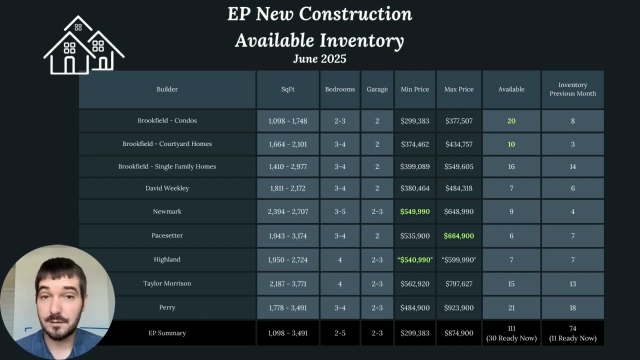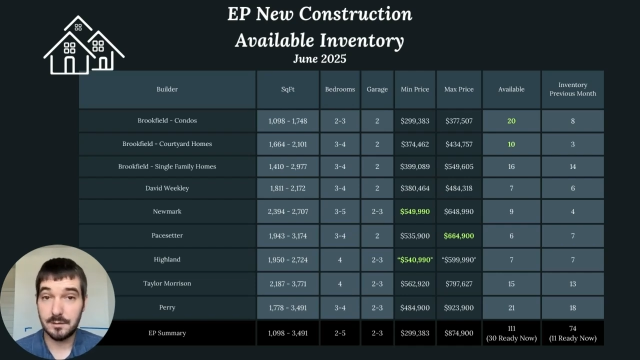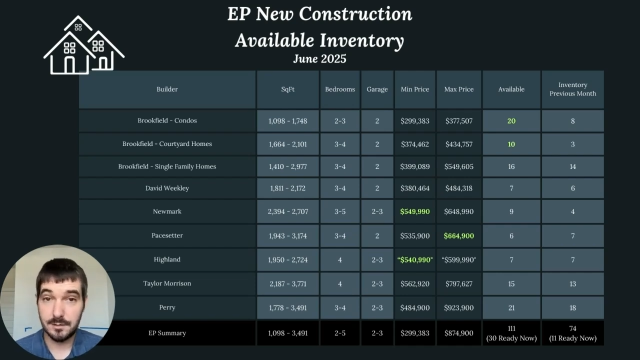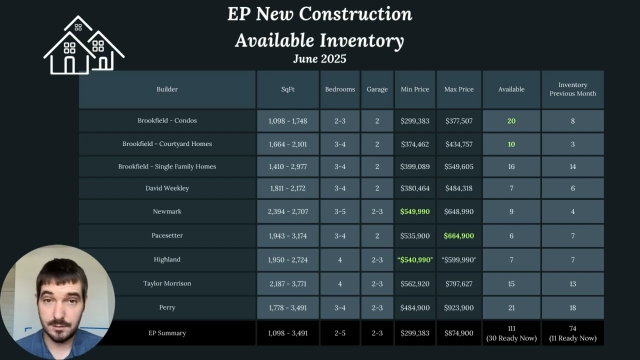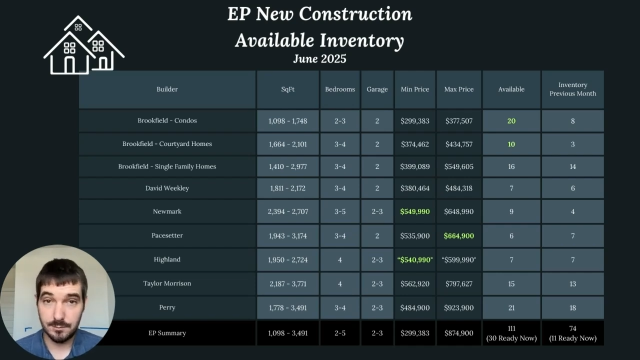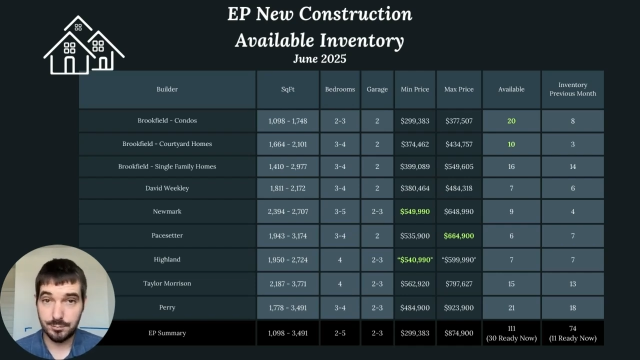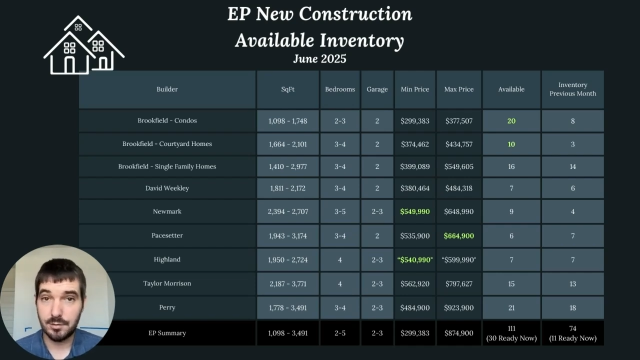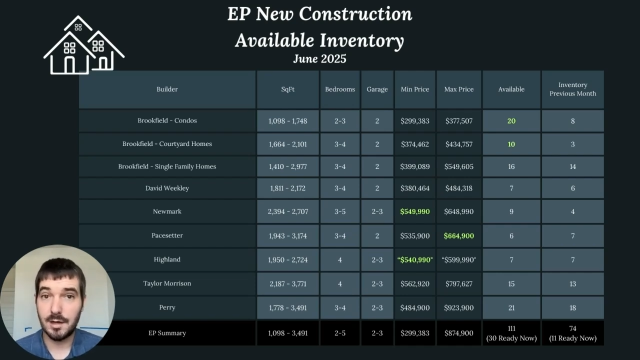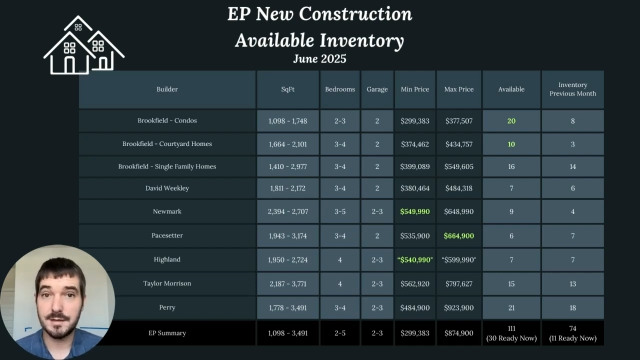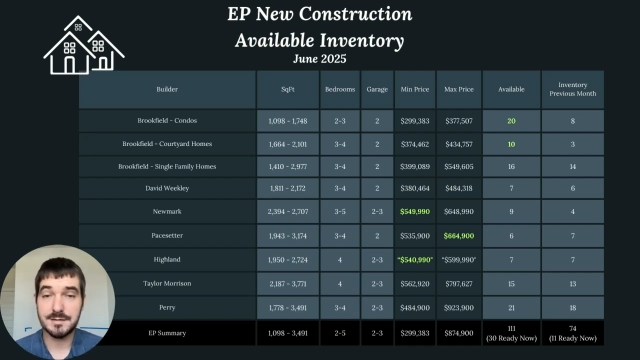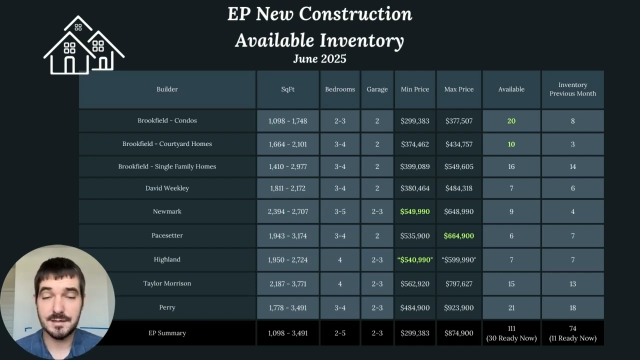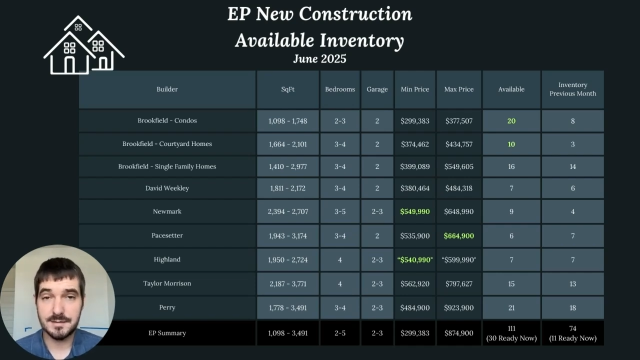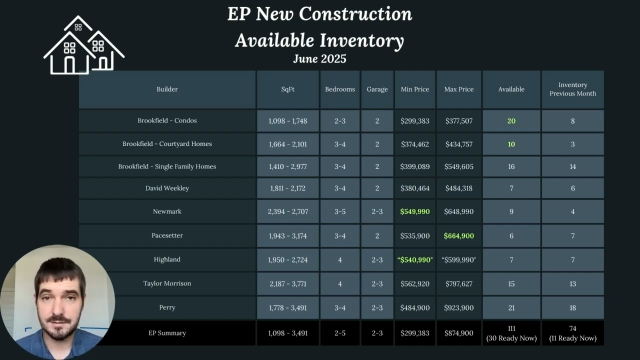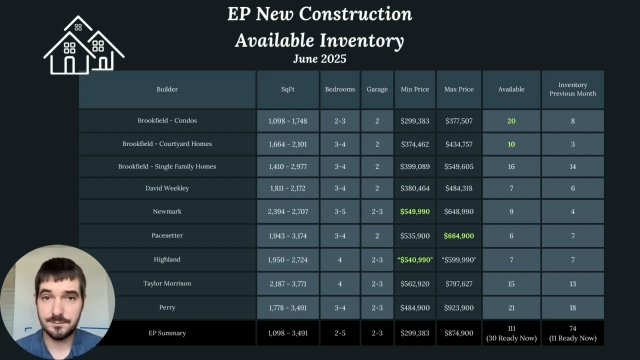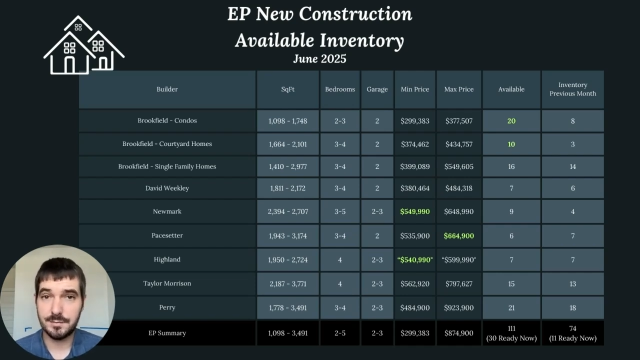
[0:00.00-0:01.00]
They're in the
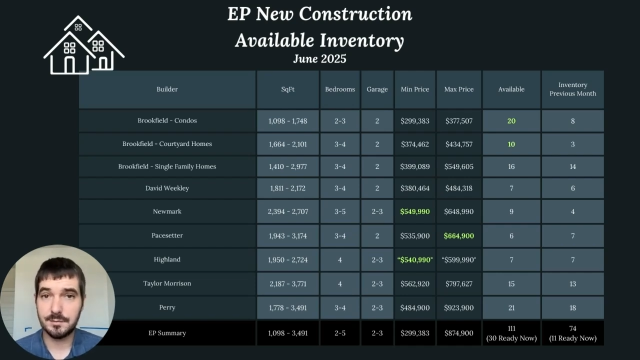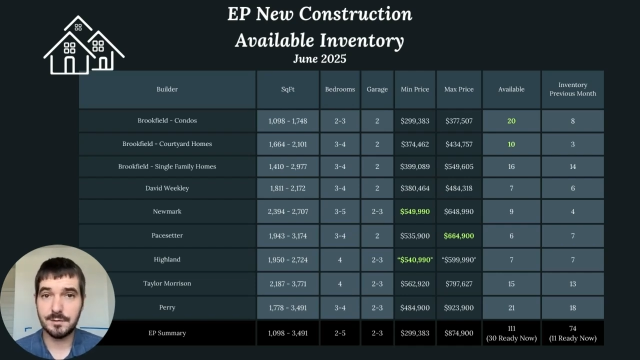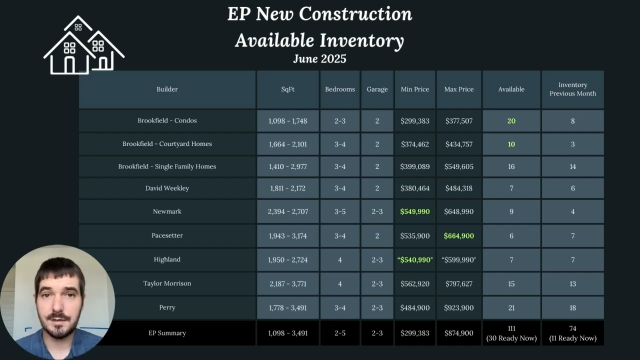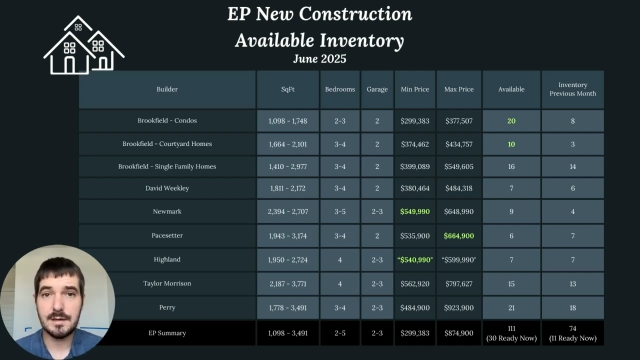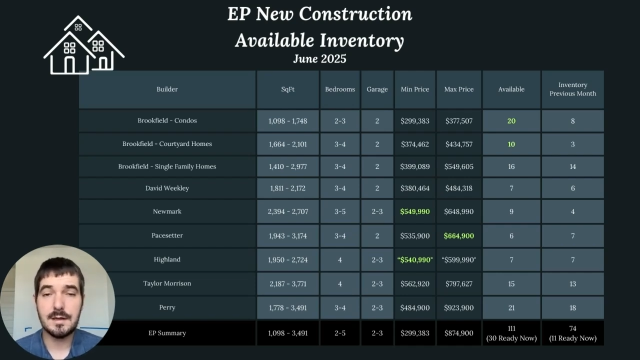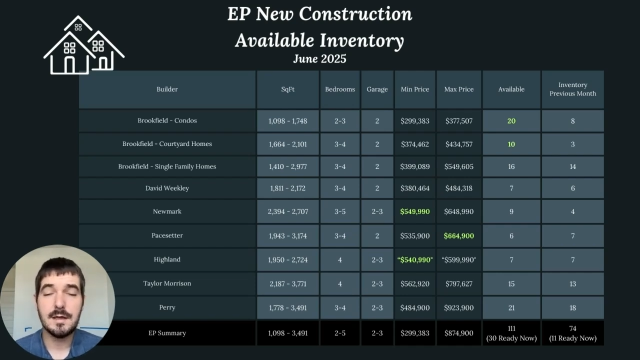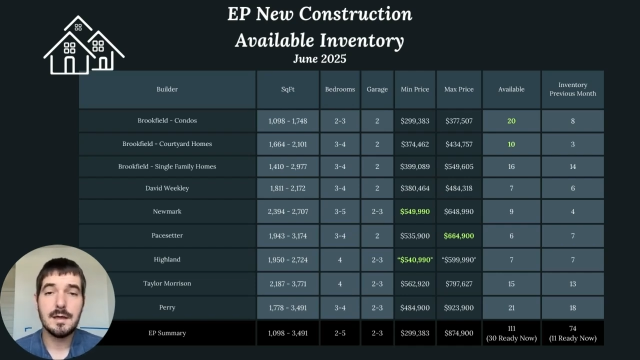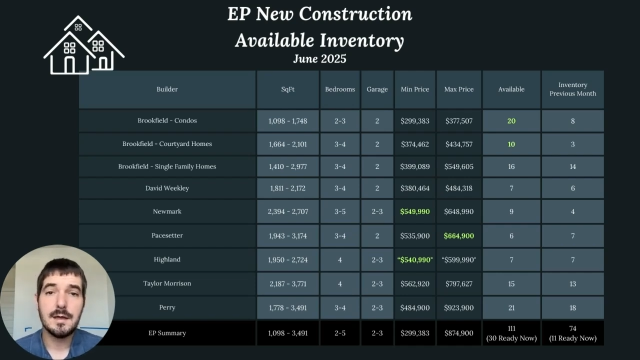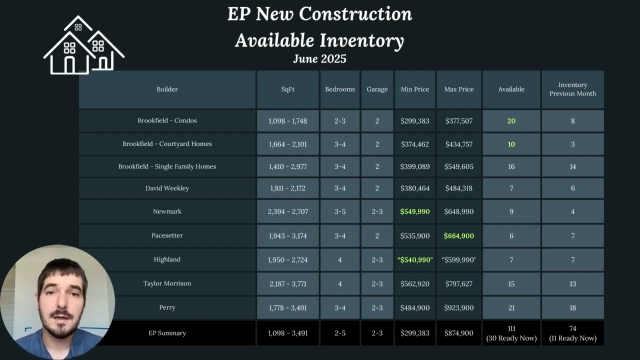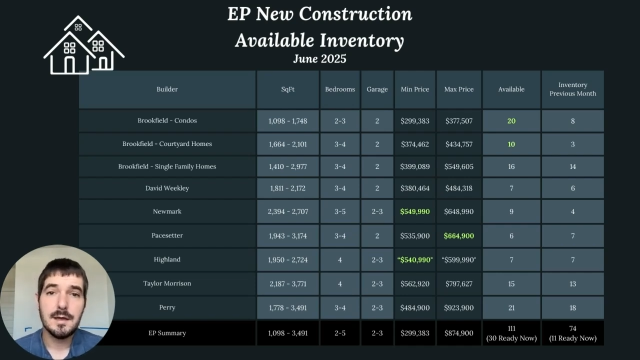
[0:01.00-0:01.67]
process of building,